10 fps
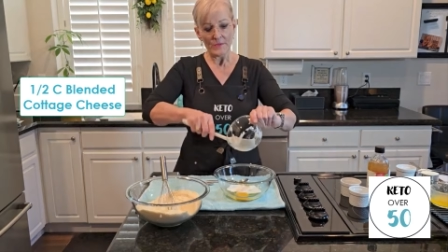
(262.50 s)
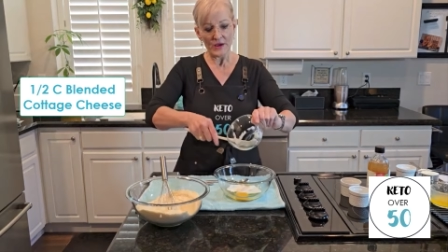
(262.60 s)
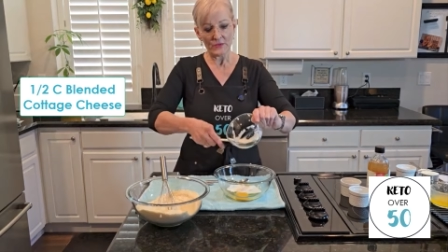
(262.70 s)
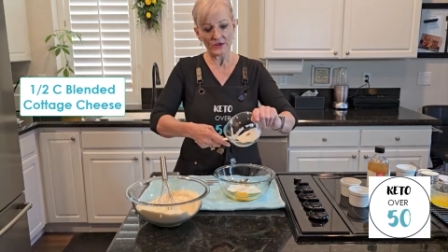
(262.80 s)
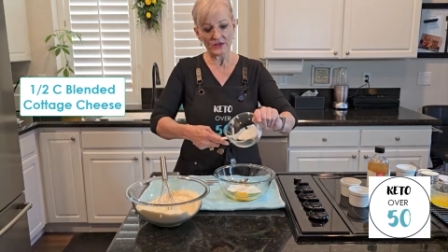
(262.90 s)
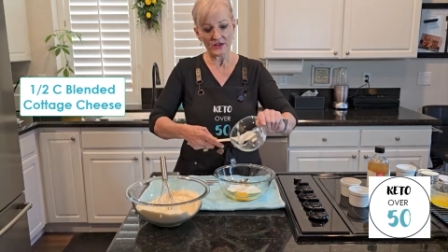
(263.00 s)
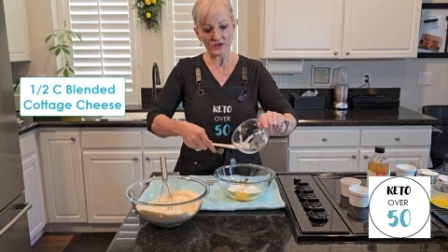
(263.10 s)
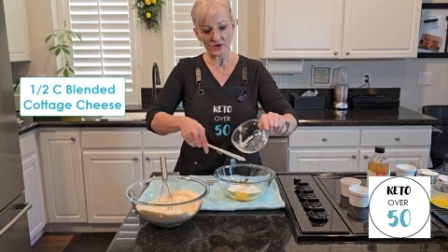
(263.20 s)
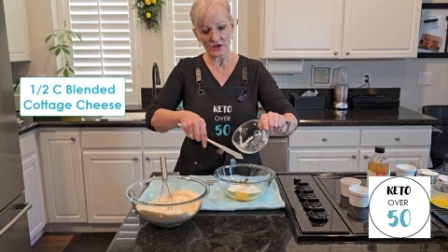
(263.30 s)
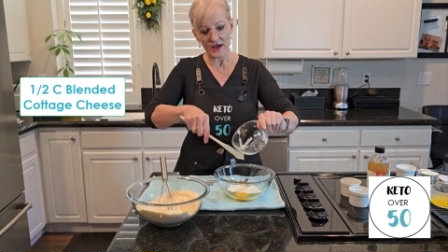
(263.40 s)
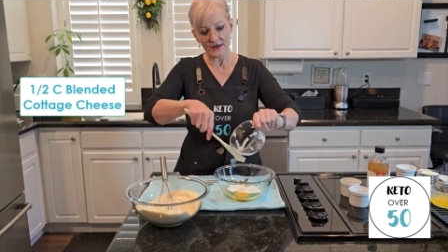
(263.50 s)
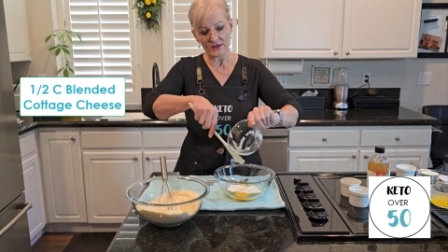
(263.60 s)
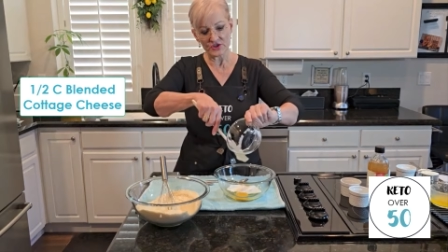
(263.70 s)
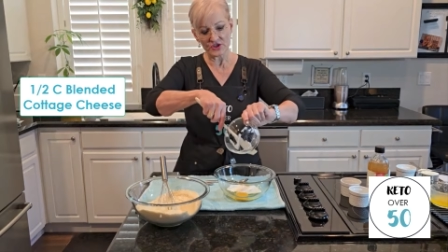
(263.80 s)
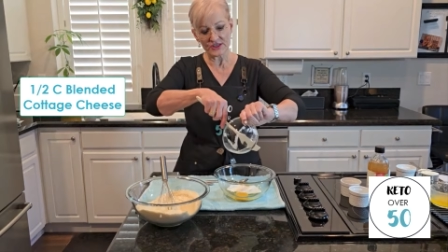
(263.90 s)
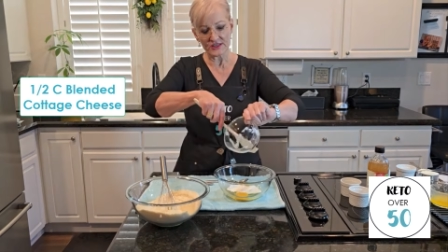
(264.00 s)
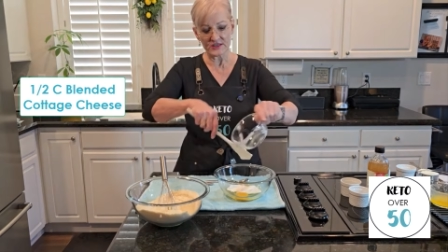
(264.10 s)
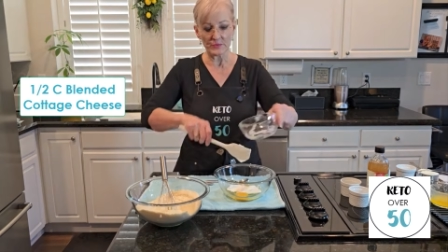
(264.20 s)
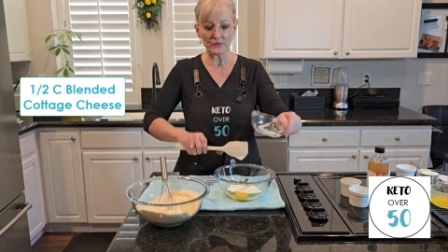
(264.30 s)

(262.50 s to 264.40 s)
but when you get your cottage cheese,